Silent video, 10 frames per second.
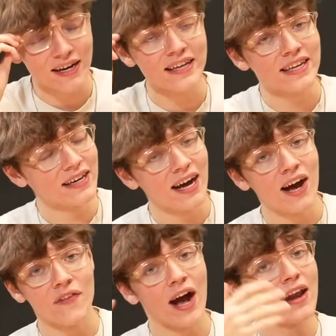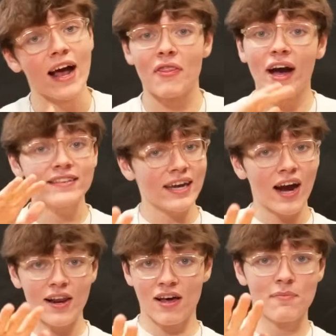You, you learn. I, that day
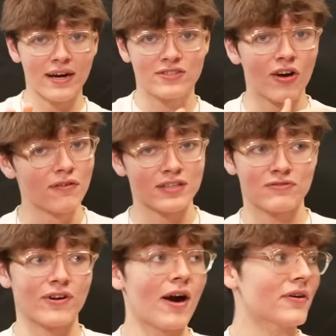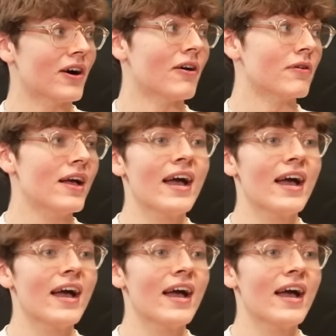I learned my tolerance for alcohol.